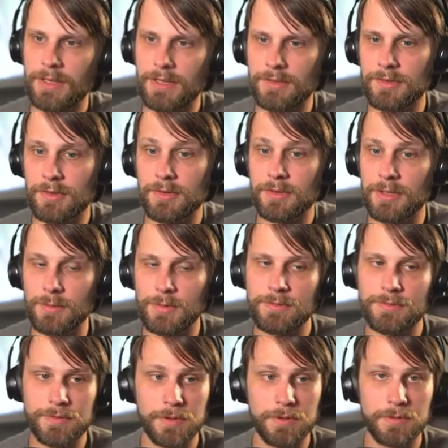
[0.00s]
And certainly we,
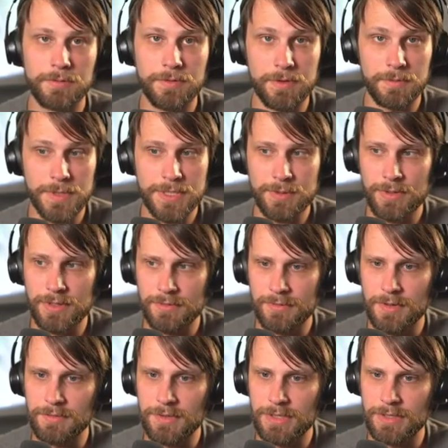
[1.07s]
for the majority of
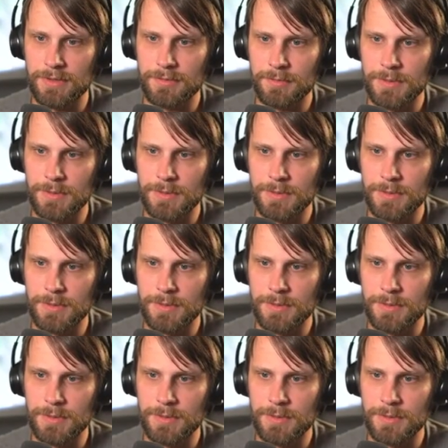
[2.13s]
our videos,